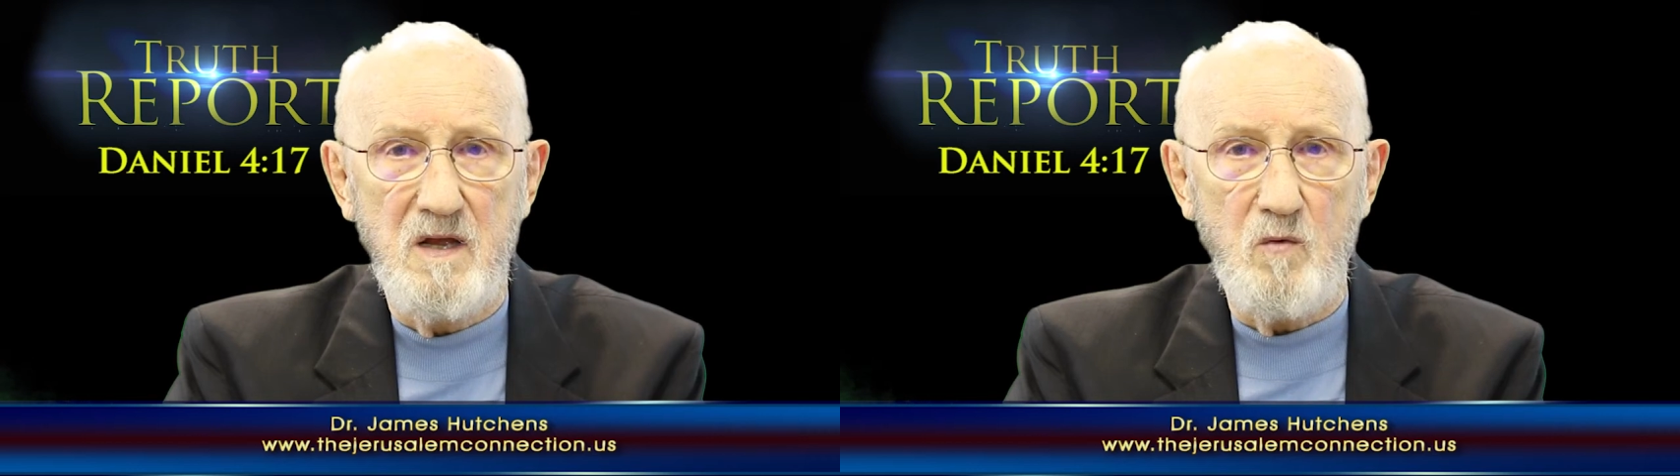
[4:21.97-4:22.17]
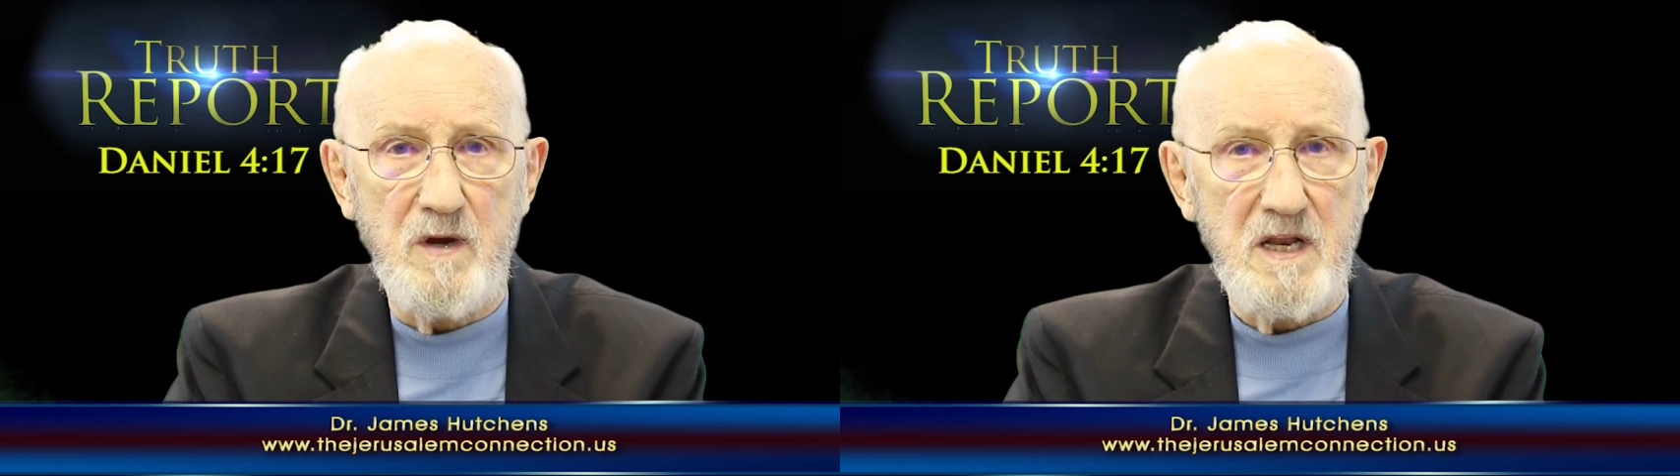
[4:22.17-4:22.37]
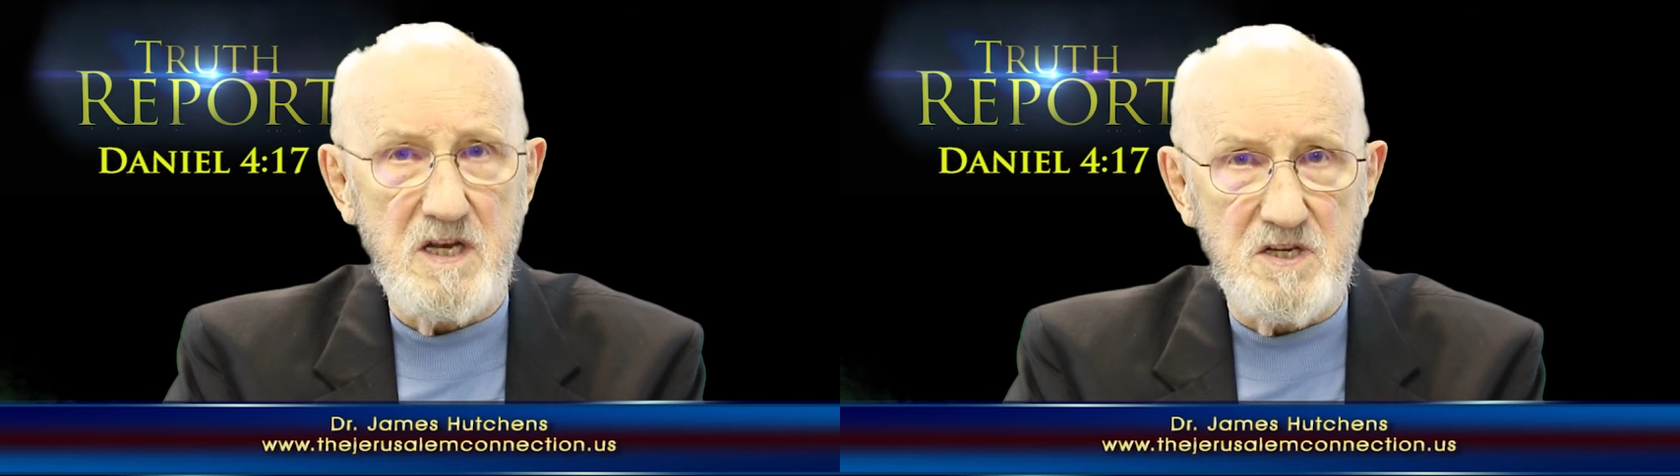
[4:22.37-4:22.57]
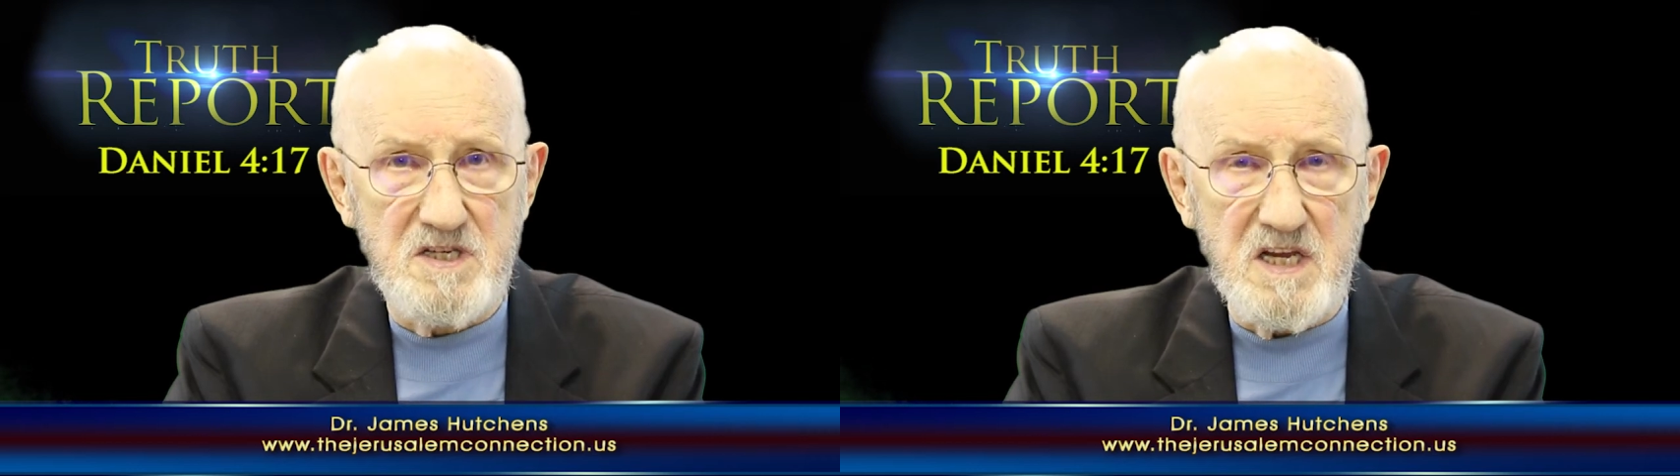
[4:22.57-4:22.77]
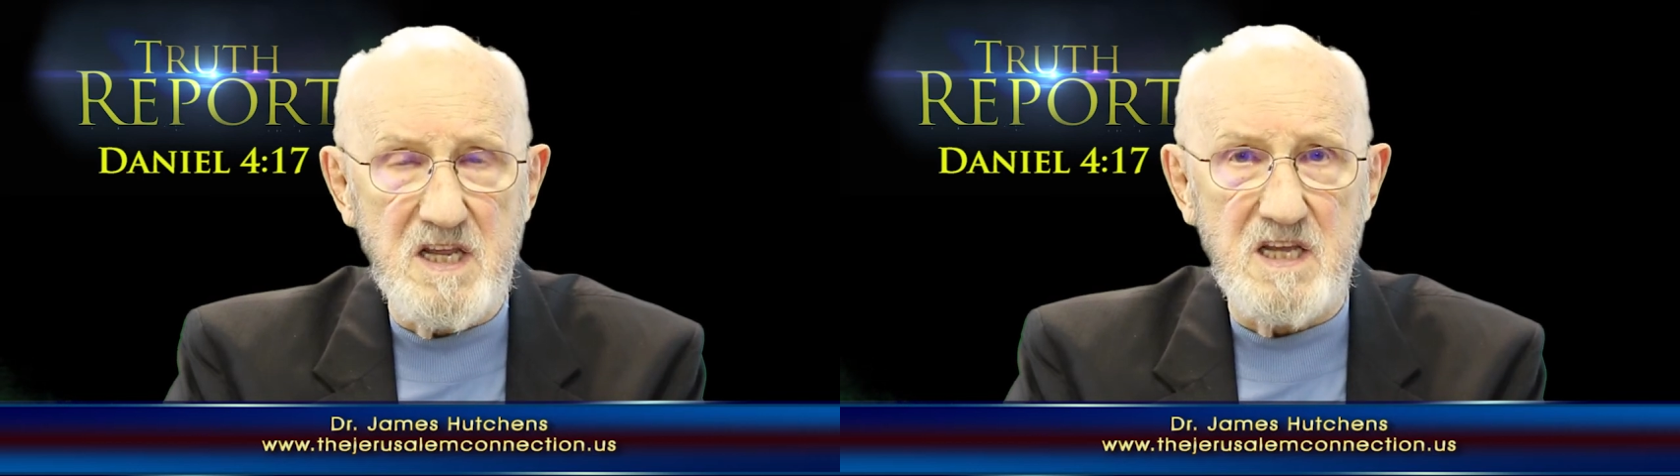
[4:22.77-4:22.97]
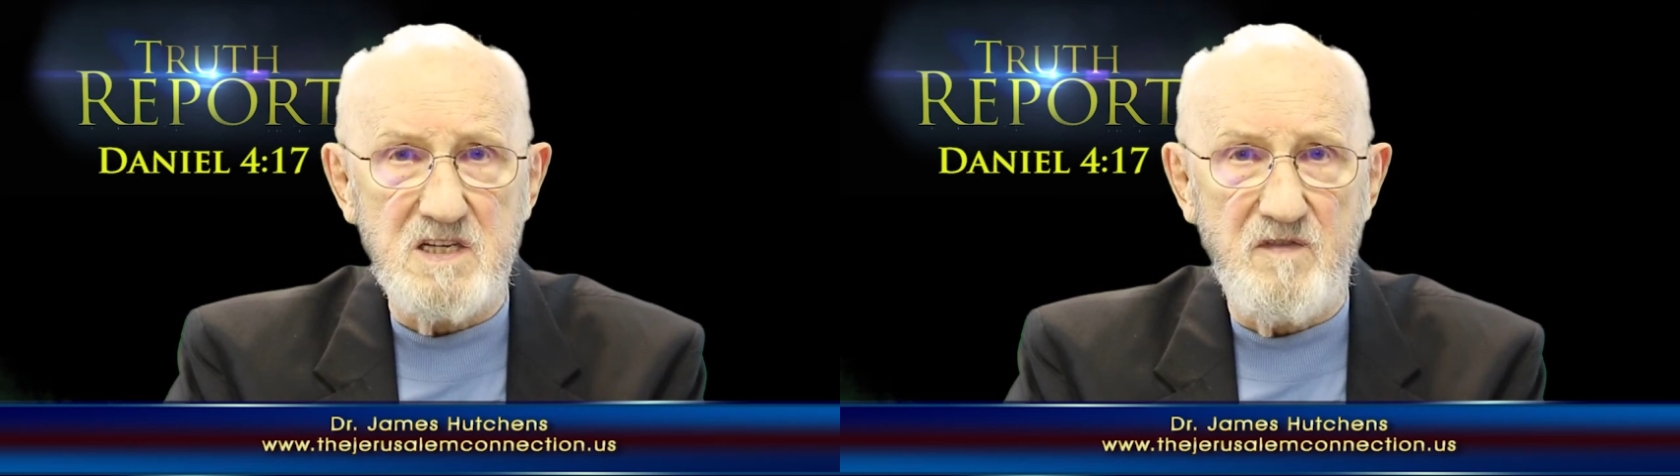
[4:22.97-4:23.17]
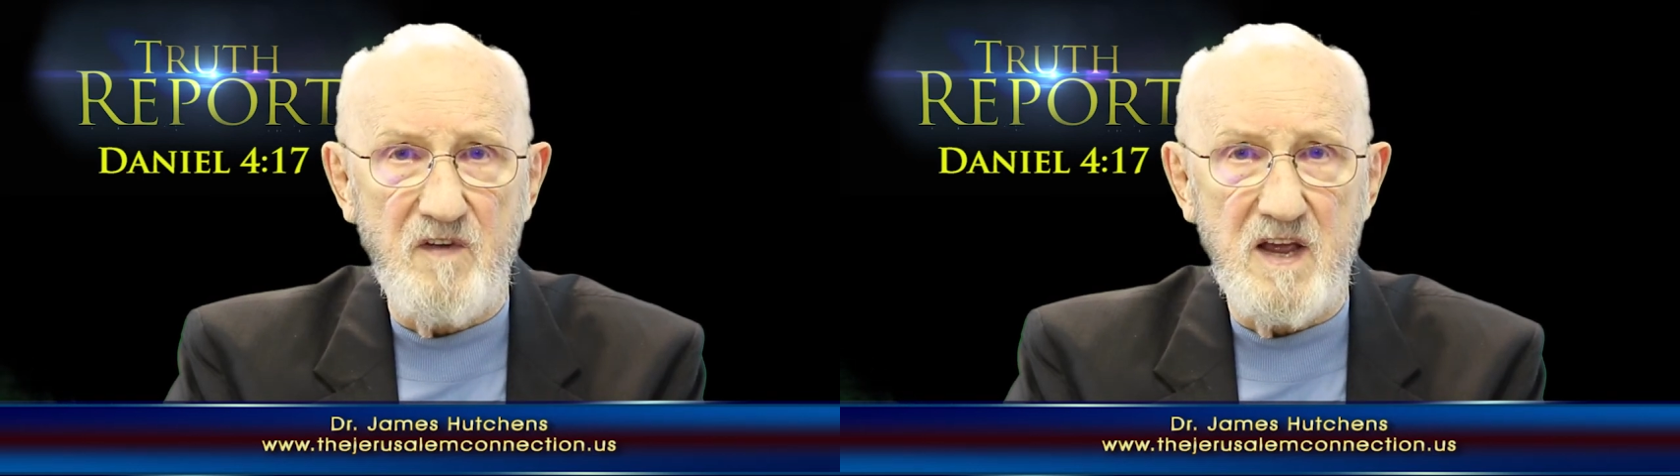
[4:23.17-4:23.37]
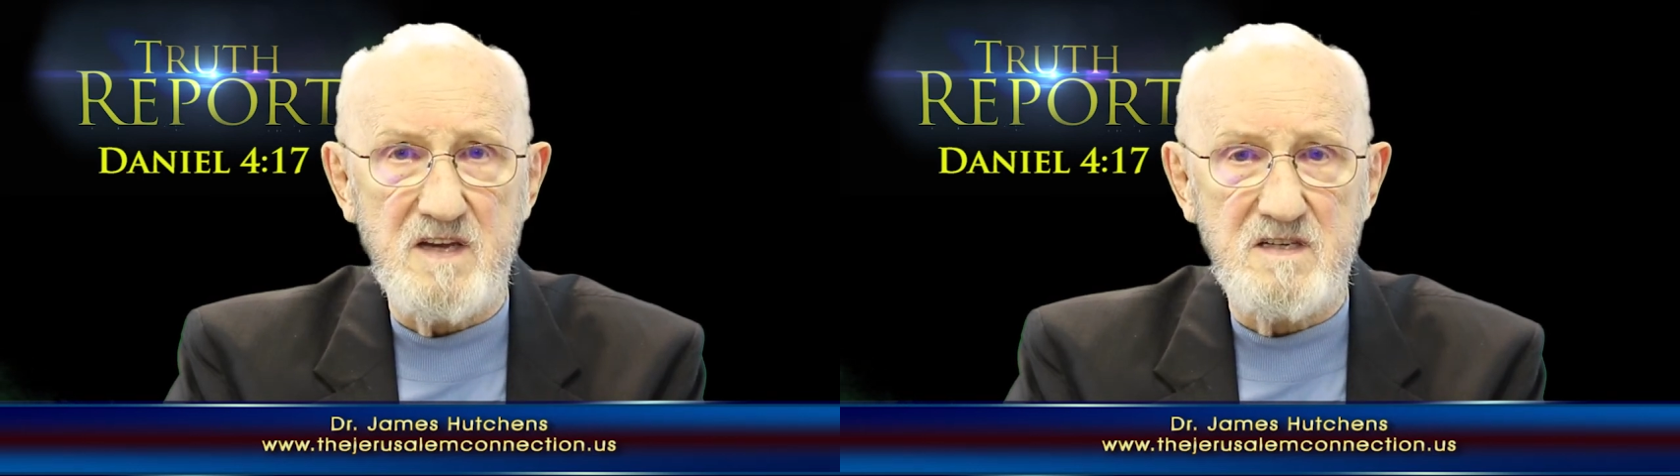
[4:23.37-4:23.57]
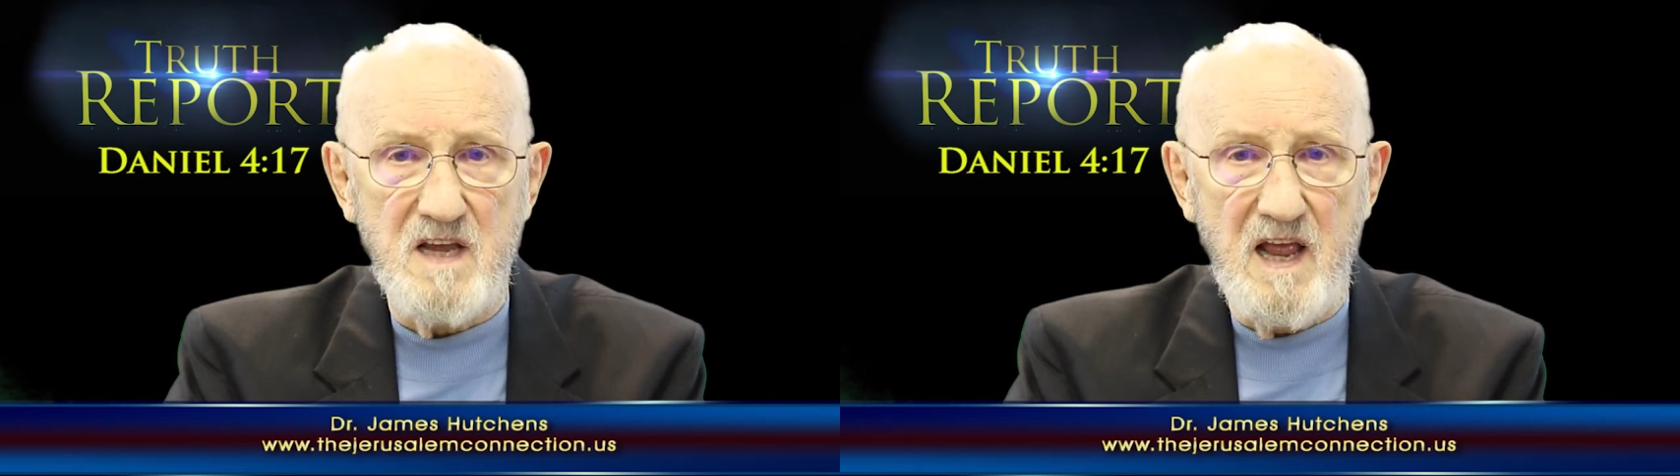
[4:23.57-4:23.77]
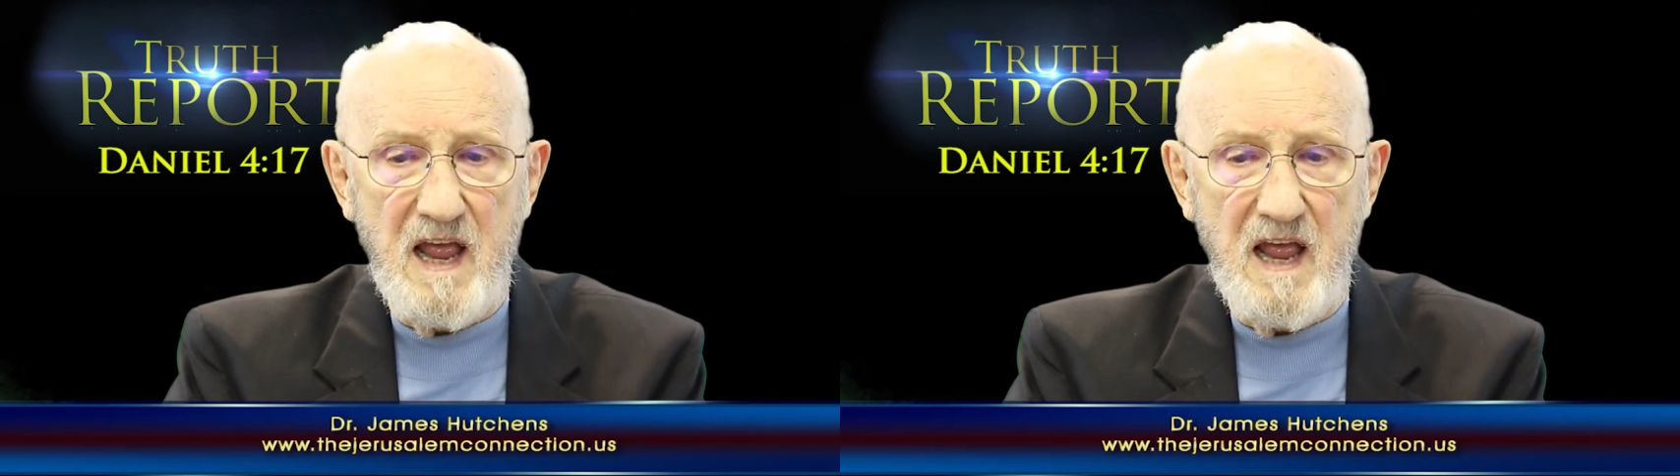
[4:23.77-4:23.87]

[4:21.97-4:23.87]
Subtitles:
We need to seek His face.